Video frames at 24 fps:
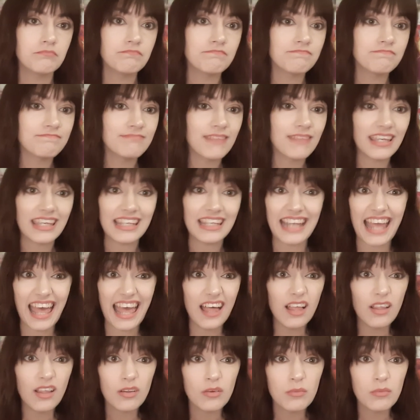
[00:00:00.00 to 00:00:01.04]
It can
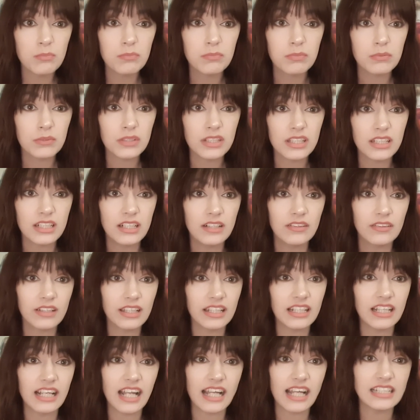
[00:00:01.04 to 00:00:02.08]
help, you know,
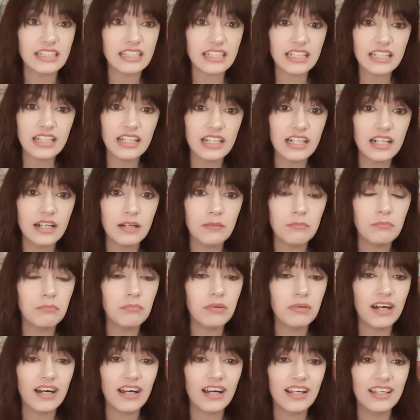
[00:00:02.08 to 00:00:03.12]
get an idea,
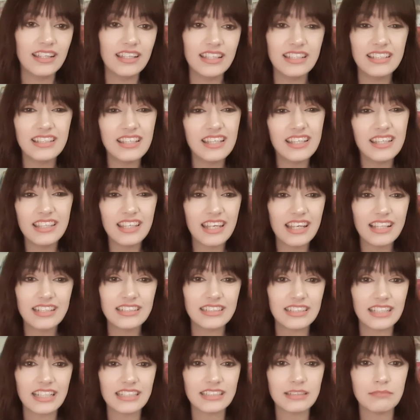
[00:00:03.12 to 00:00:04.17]
but it in the
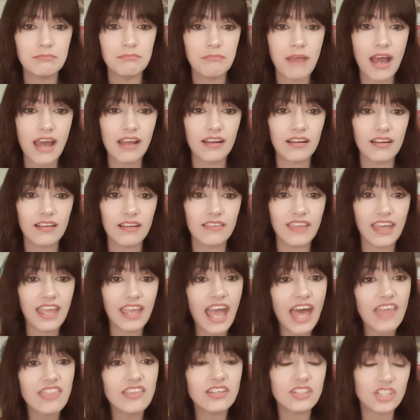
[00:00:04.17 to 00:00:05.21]
end doesn't matter. They
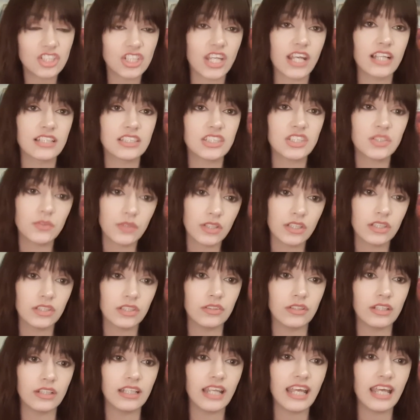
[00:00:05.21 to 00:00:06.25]
had their chance to
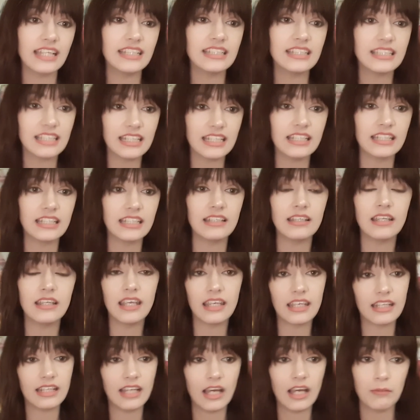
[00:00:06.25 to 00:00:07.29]
include it and didn't. It
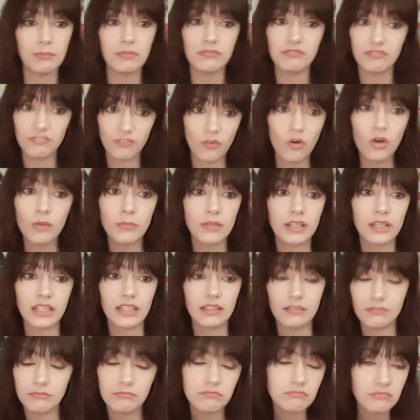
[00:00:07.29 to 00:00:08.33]
can help inform,
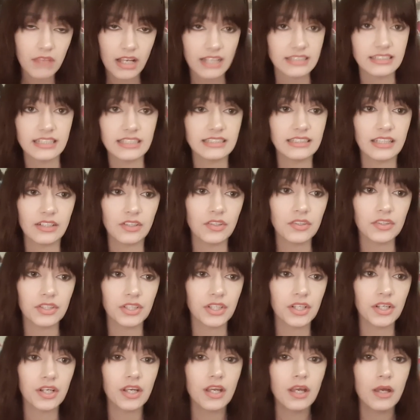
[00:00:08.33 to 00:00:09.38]
as I said
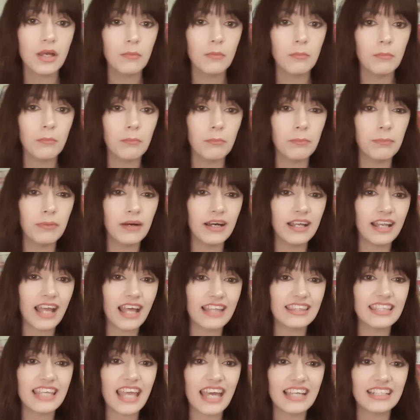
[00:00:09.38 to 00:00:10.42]
earlier, but
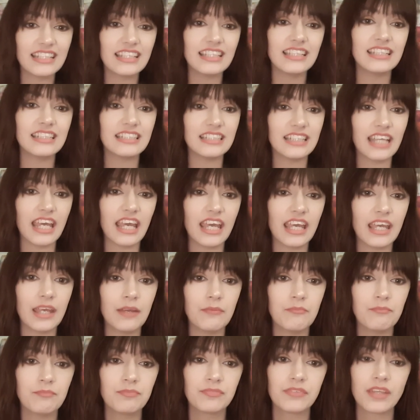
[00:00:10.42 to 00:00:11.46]
at the end of the
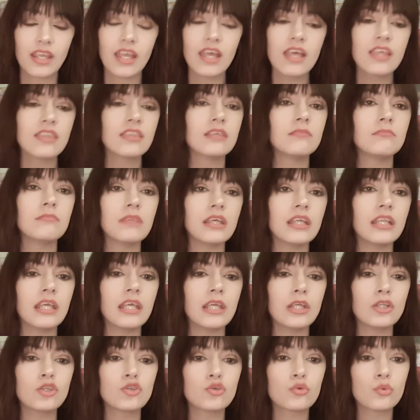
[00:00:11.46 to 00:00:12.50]
day, the
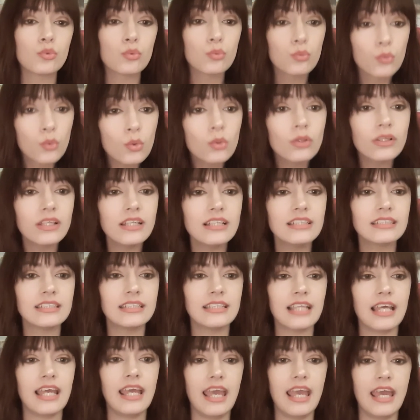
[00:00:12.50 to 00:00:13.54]
meaning truly is in
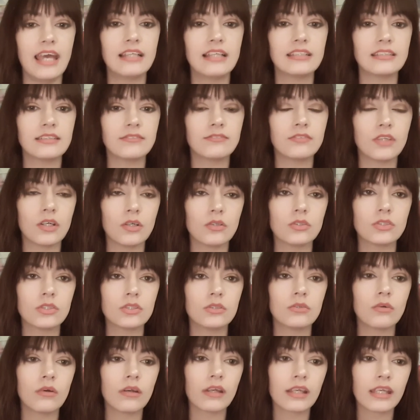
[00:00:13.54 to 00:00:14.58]
the hands of those
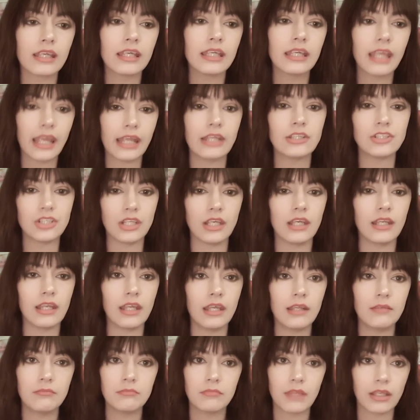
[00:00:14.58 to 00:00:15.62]
who are engaging in
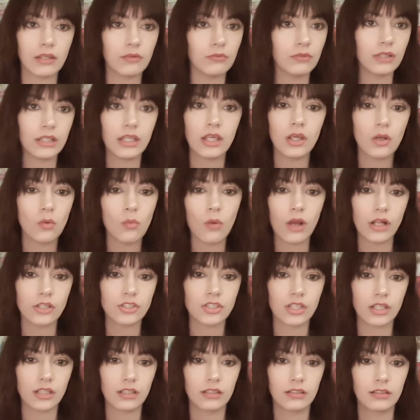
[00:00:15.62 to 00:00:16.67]
it, like reading or
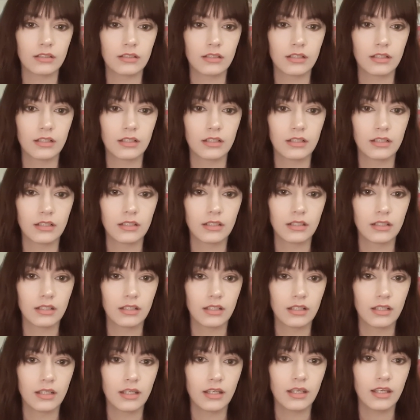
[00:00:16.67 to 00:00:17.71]
watching.
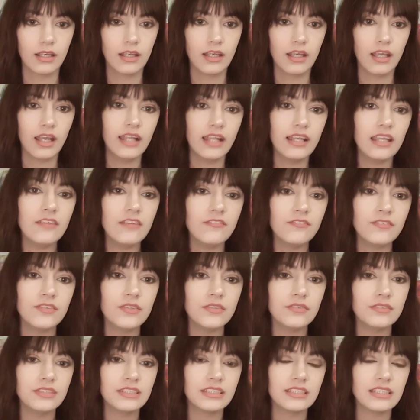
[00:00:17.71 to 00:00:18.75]
And if
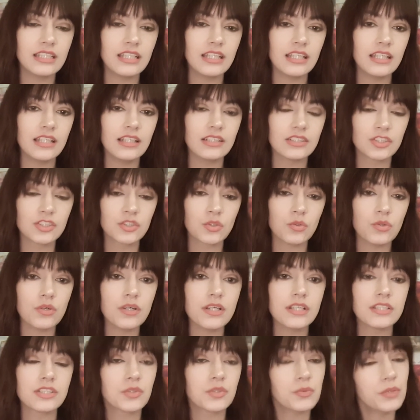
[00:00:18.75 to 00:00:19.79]
you see a
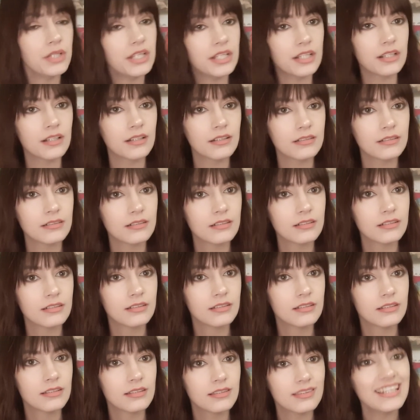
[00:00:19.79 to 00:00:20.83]
story as queer,
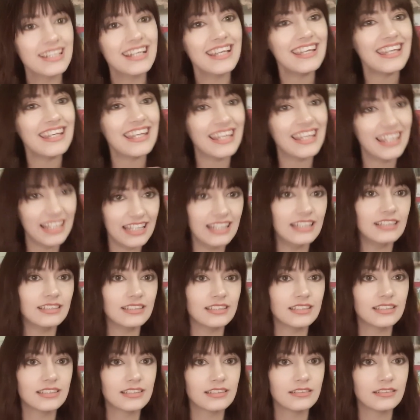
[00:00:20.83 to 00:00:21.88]
then it is.